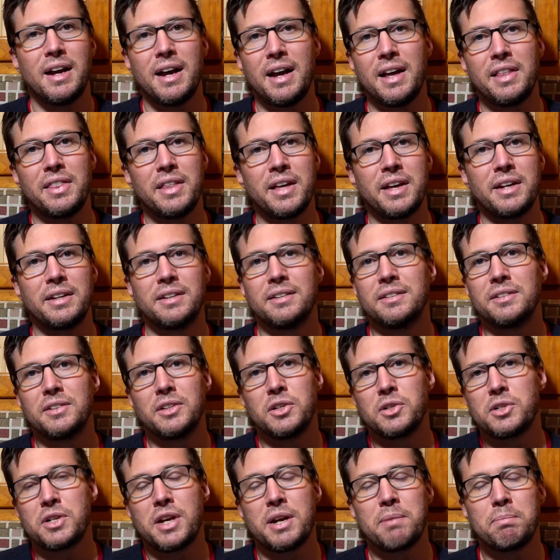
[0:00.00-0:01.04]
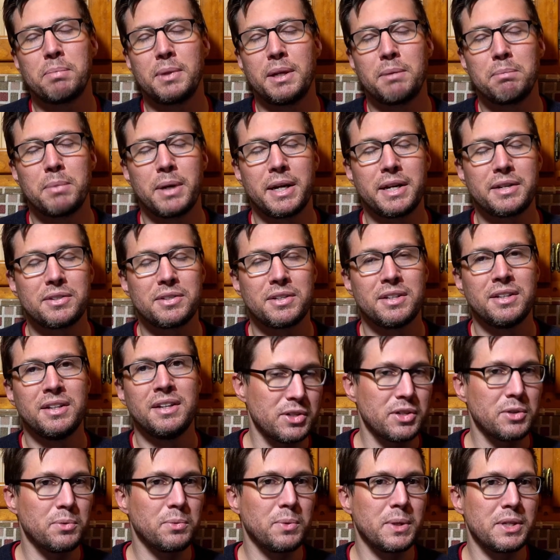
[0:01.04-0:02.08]
And then your chain plate breaks,
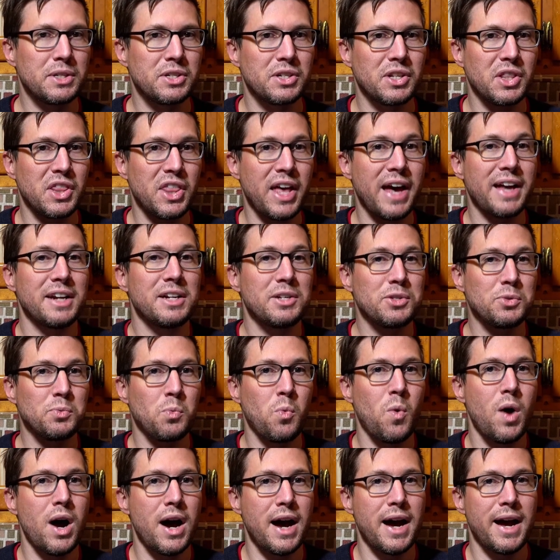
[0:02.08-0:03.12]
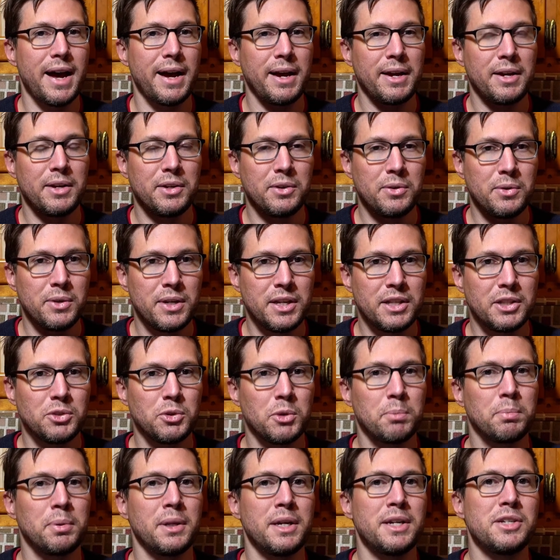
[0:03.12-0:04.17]
which that is why you need to
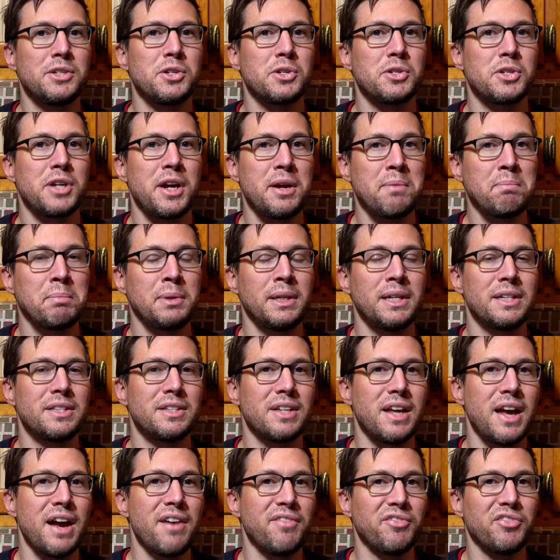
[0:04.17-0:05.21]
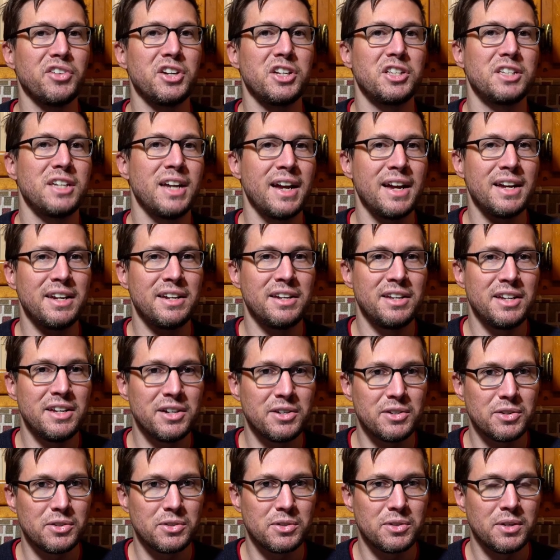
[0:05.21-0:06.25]
replace your chain plates every 10
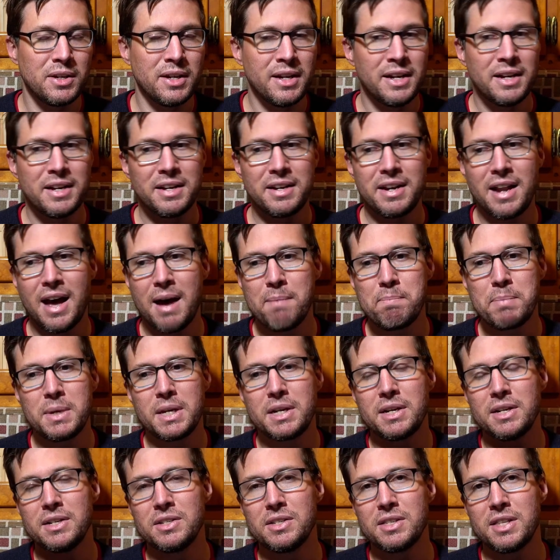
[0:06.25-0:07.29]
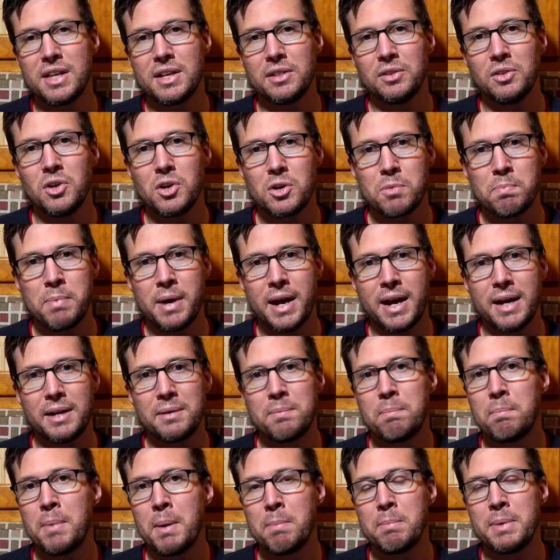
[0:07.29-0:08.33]
years not because they look
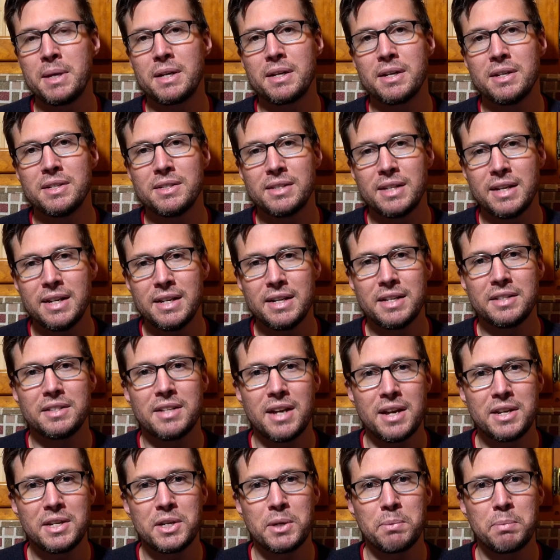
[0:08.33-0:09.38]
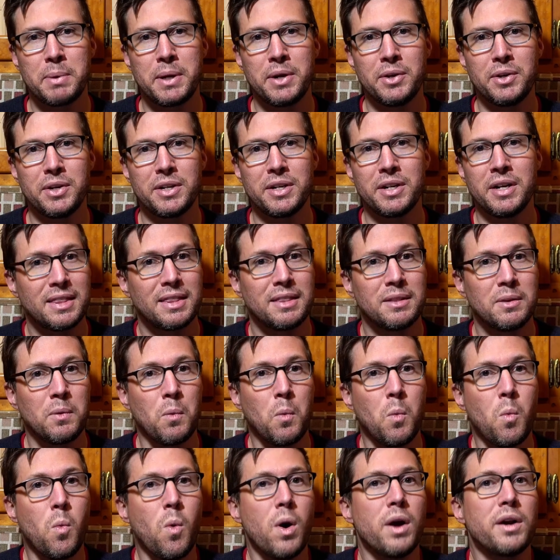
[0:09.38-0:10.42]
bad, but because in a 10 year period,
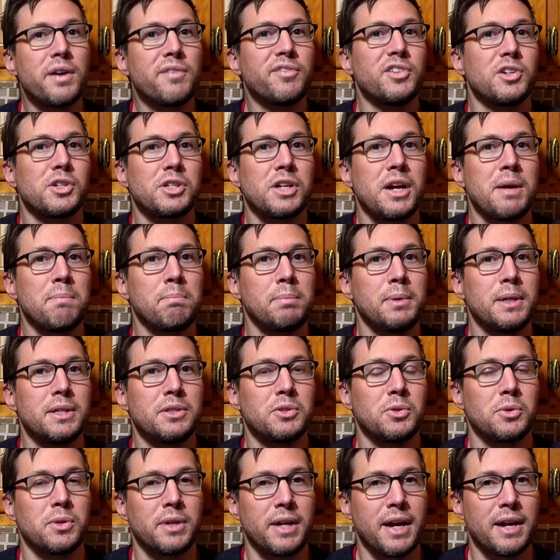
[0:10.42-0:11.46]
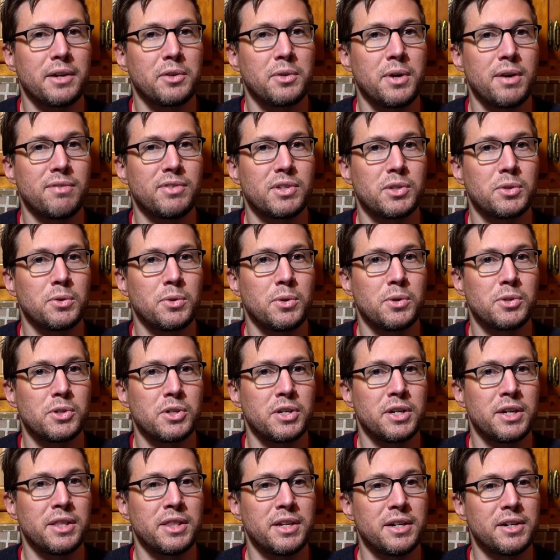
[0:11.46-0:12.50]
one of your chain plates will get crevice
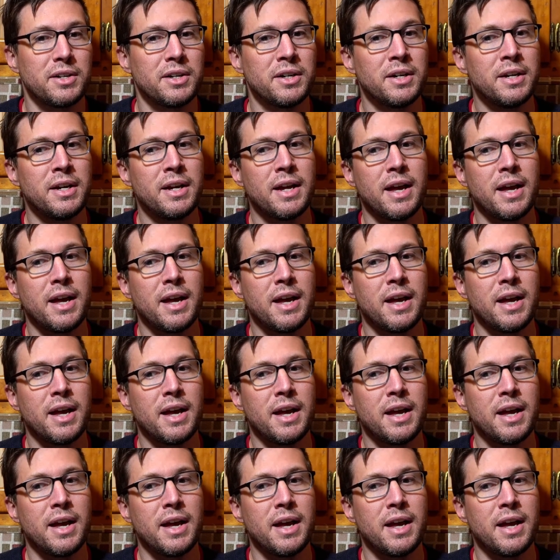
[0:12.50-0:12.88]
corrosion in there.